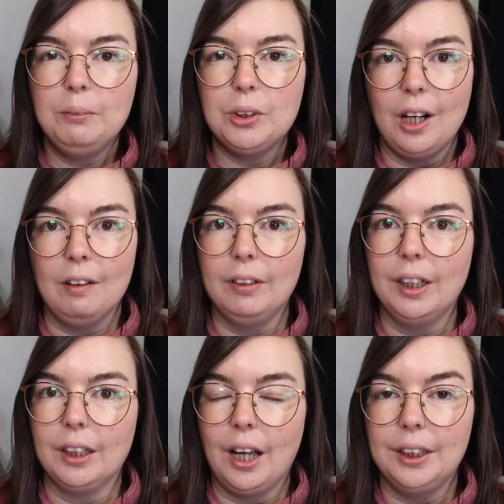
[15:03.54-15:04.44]
I'm
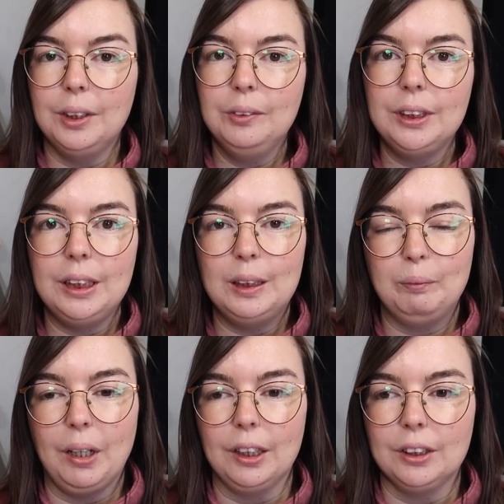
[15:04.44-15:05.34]
travelling, I use these
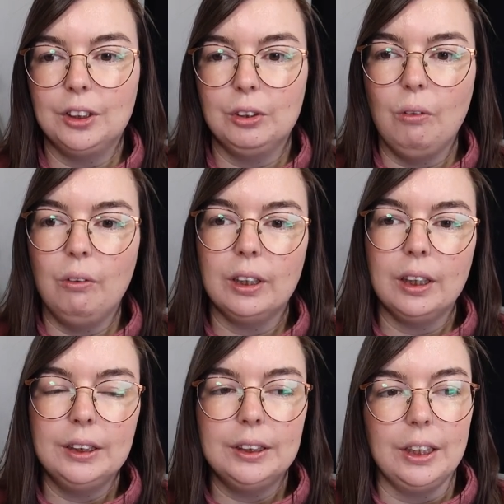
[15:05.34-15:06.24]
bags to
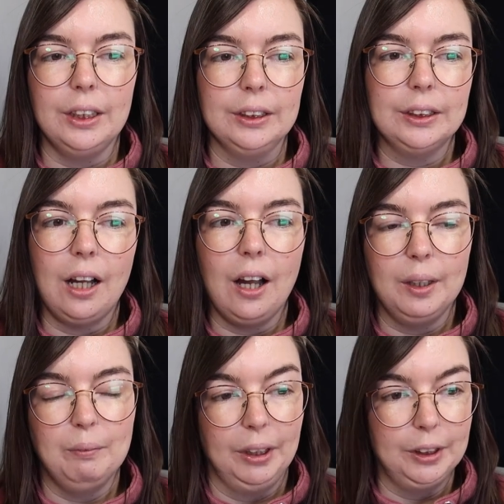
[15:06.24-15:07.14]
organise things that
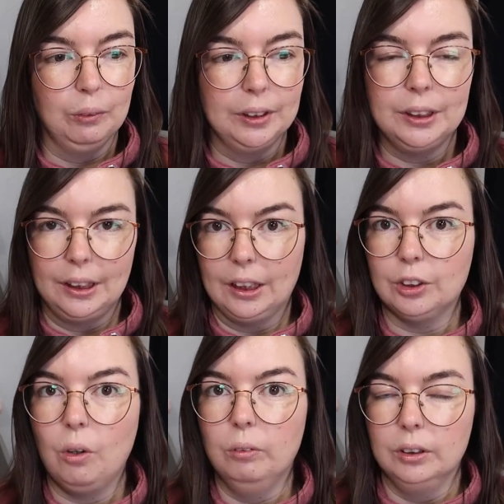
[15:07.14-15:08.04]
I might want to
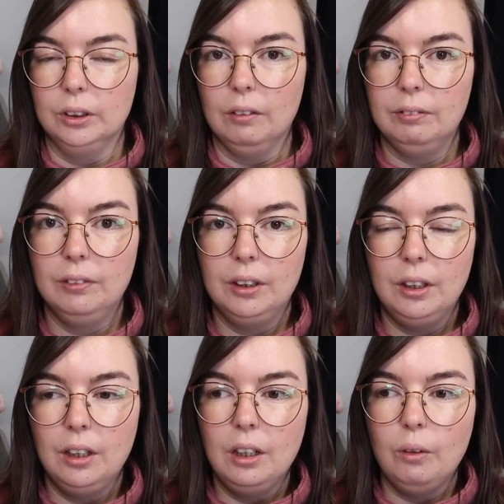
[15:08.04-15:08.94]
get a hold of
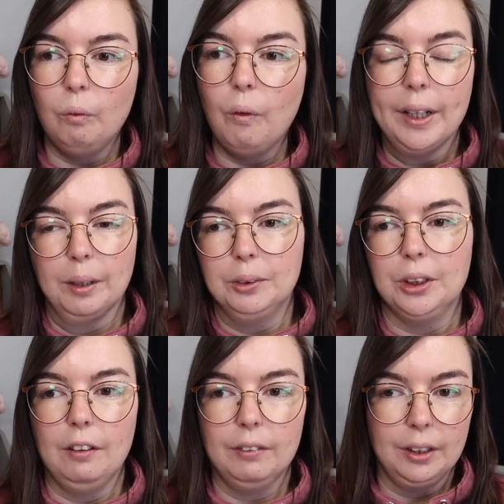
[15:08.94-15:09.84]
when I'm
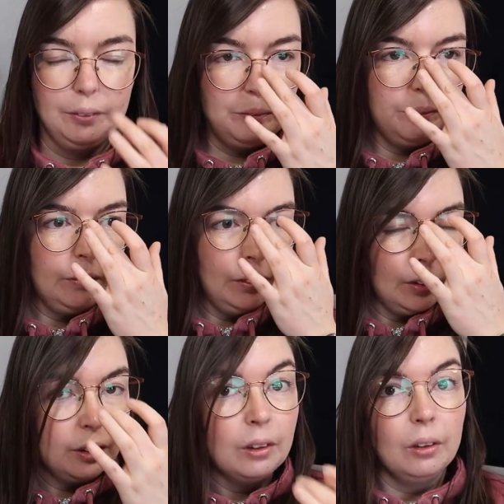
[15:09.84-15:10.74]
travelling
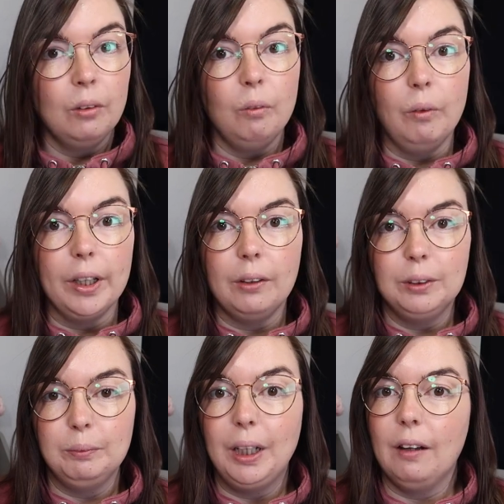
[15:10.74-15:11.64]

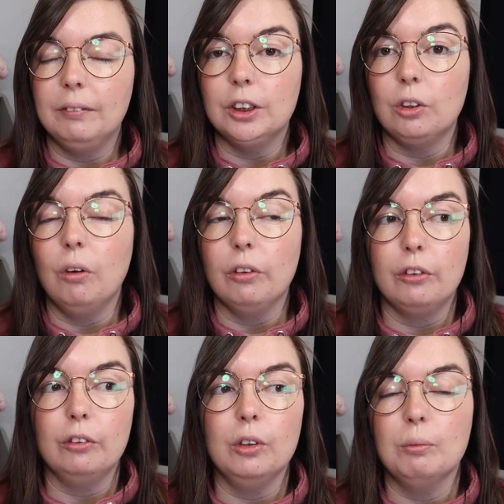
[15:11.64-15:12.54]
without me having to go
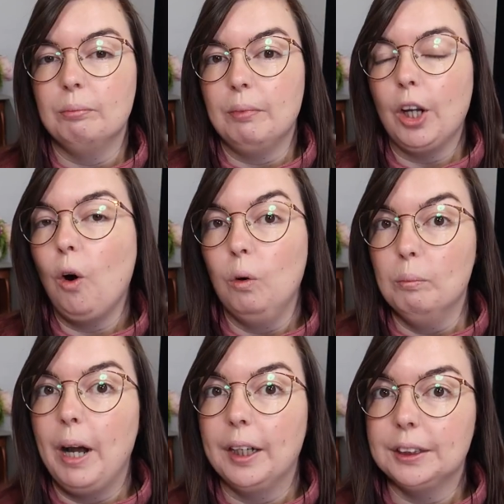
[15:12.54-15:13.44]
through my
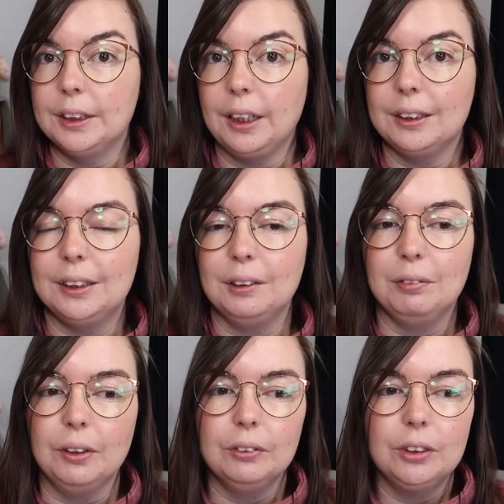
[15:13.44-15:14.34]
whole bag to get
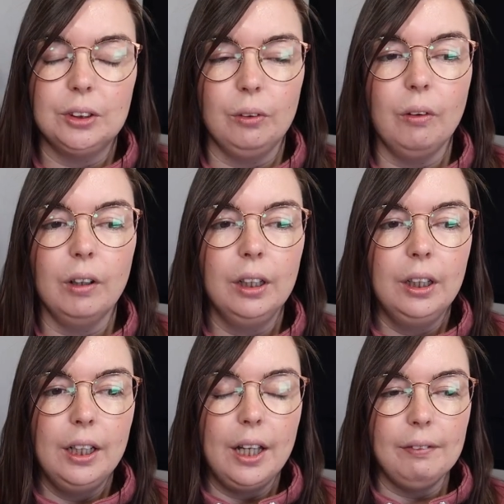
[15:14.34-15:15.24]
stuff out. So
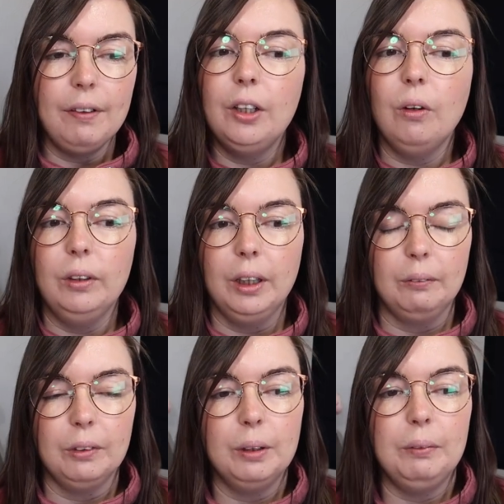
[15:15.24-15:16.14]
if I know that
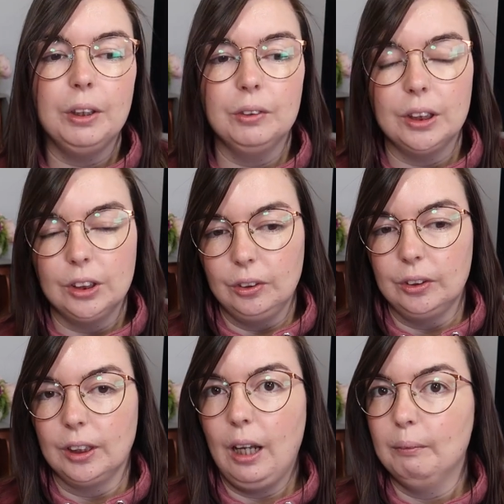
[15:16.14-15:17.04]
I'm going to be using
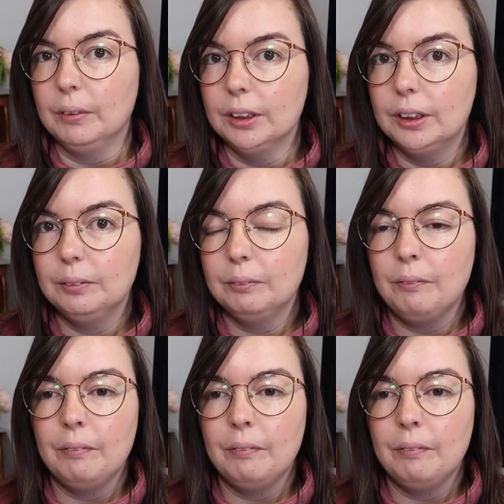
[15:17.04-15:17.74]
certain cameras